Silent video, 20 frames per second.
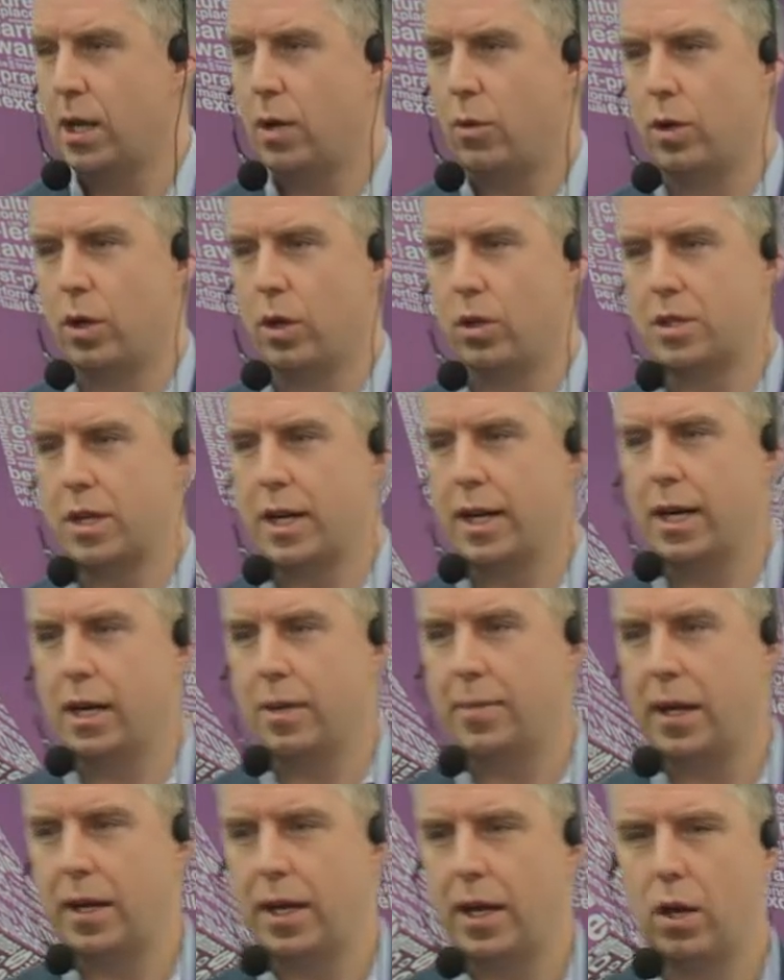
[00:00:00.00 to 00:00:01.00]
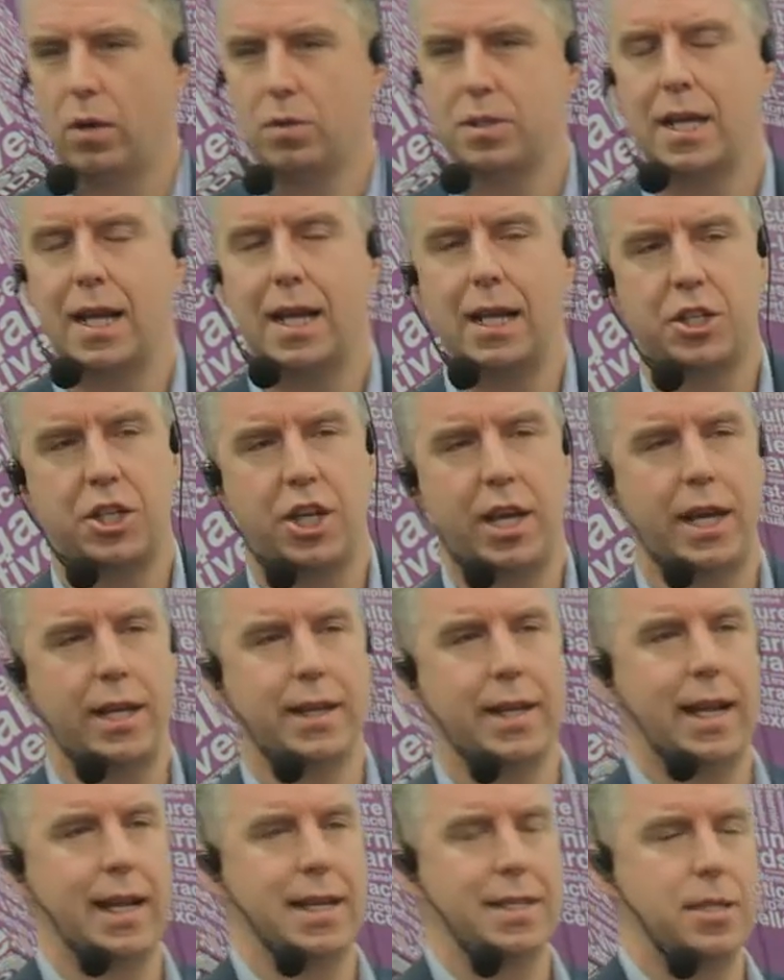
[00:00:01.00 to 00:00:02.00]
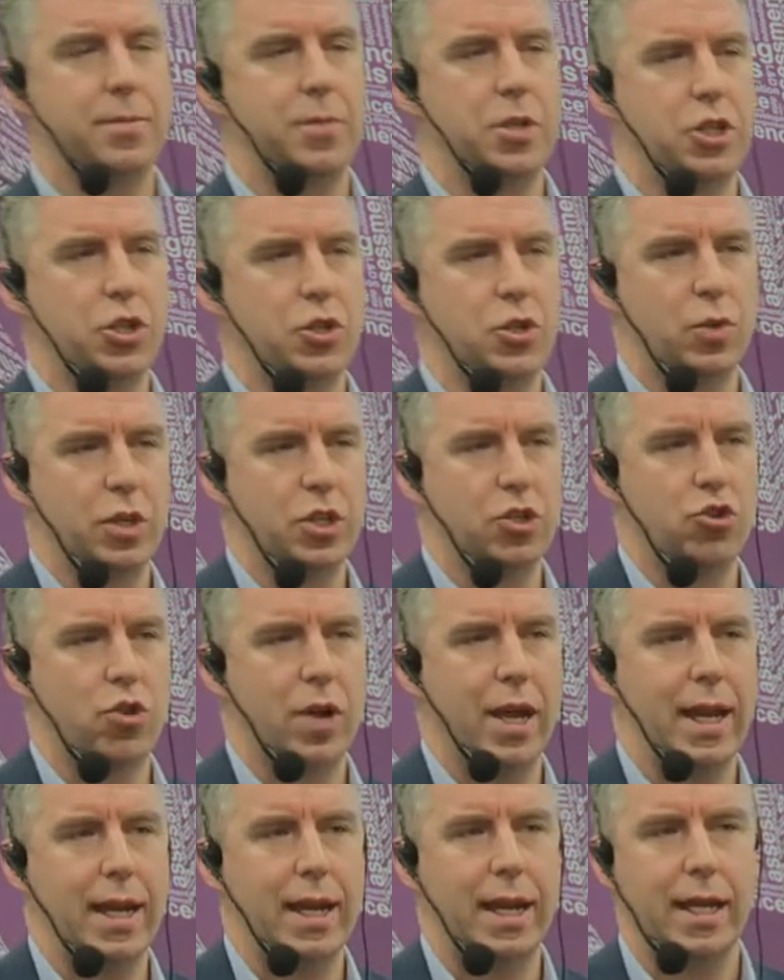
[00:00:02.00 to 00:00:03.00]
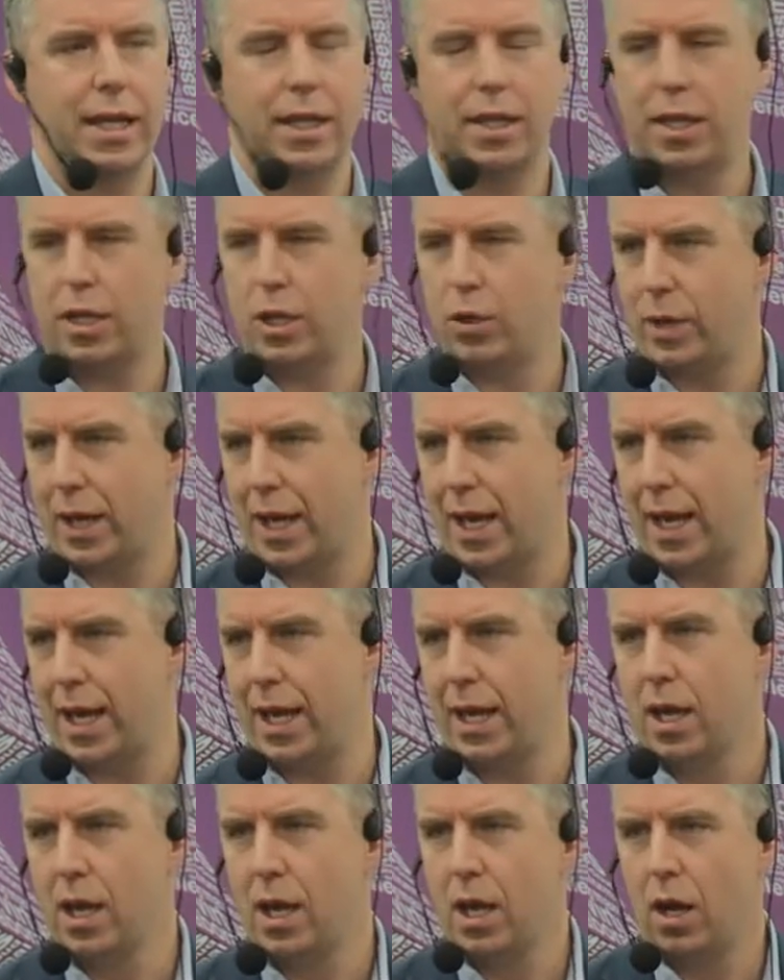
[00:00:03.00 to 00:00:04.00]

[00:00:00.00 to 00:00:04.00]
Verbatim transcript: We also heard about a hotel chain that had some issues with training in the UK